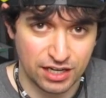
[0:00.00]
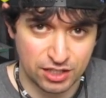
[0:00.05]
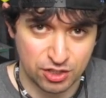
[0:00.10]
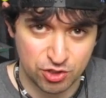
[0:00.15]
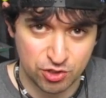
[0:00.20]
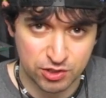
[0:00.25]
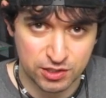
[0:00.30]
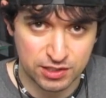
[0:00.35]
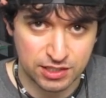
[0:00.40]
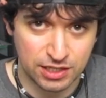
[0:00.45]

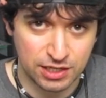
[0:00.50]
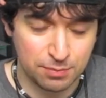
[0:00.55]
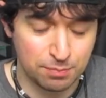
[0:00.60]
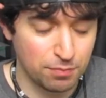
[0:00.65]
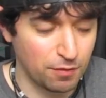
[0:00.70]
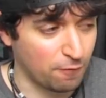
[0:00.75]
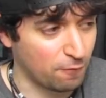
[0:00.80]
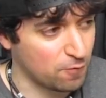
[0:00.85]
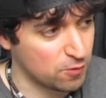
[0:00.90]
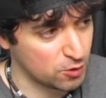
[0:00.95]

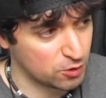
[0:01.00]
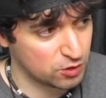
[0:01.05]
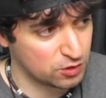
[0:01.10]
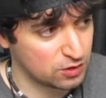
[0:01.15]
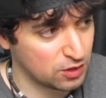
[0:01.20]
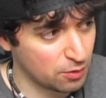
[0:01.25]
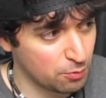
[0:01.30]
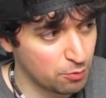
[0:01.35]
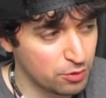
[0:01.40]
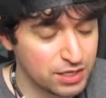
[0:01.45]
interesting, but for
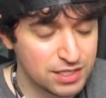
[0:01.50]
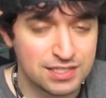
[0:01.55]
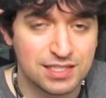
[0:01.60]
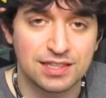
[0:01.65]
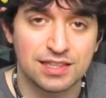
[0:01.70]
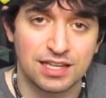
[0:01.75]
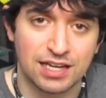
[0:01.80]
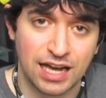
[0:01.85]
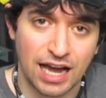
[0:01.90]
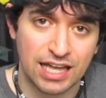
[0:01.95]
some
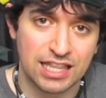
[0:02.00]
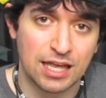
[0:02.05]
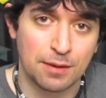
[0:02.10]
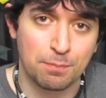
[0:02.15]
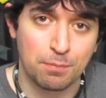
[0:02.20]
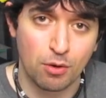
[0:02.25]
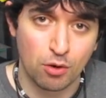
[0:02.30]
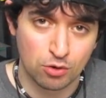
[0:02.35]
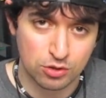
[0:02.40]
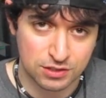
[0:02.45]
reason the guy
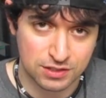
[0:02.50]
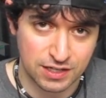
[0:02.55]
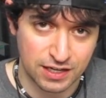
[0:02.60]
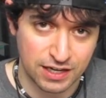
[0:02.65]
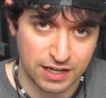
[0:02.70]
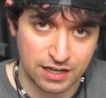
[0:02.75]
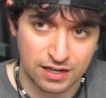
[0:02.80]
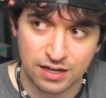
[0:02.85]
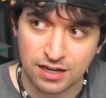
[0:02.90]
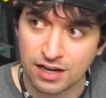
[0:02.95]
that posted
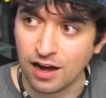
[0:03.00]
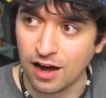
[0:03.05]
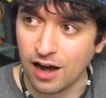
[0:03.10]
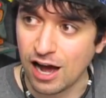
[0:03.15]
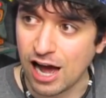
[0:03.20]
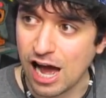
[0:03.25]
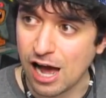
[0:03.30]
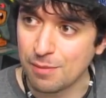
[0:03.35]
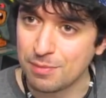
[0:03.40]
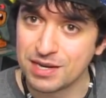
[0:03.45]
it,
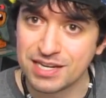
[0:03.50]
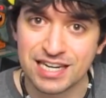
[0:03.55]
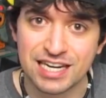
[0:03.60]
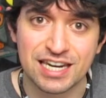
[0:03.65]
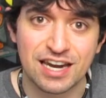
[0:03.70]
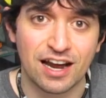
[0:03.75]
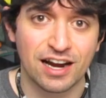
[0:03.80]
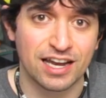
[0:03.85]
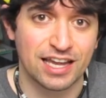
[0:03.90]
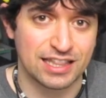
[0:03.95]
he
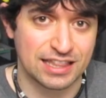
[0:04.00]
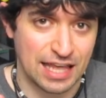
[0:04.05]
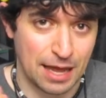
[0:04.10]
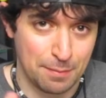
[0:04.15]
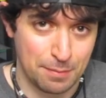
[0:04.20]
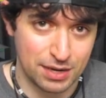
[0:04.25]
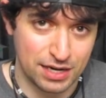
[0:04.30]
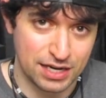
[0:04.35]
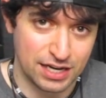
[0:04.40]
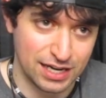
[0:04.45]
did not get
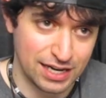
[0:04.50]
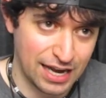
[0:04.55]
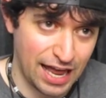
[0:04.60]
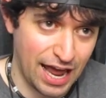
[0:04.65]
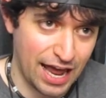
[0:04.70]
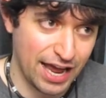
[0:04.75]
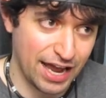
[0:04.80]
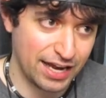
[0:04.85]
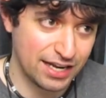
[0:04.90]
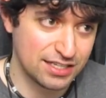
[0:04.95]
that many
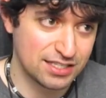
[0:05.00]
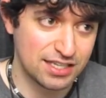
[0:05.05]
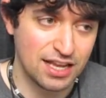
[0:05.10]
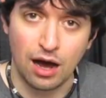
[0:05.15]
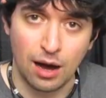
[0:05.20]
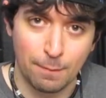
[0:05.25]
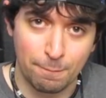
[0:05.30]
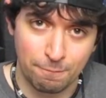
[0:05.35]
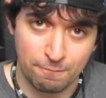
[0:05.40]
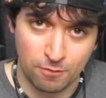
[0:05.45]
likes,
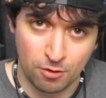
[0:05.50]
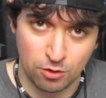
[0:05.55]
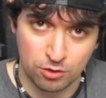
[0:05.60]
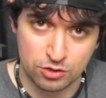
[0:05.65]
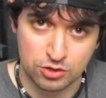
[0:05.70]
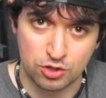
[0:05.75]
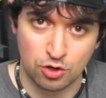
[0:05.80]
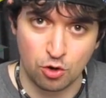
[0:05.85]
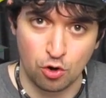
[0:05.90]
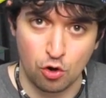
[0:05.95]

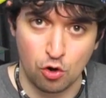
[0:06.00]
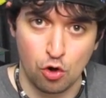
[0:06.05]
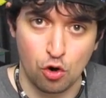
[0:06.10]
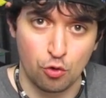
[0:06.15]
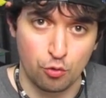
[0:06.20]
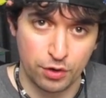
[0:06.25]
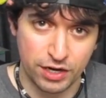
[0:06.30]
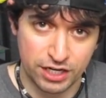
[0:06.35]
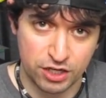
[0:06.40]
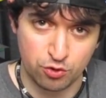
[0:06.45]
upvotes,
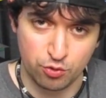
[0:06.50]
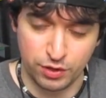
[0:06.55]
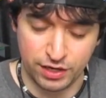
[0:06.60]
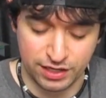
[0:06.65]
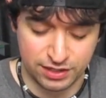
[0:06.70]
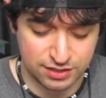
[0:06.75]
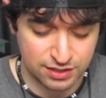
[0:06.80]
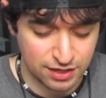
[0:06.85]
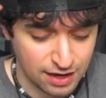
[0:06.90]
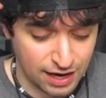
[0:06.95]
or
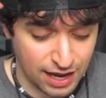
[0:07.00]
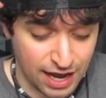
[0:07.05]
retweets.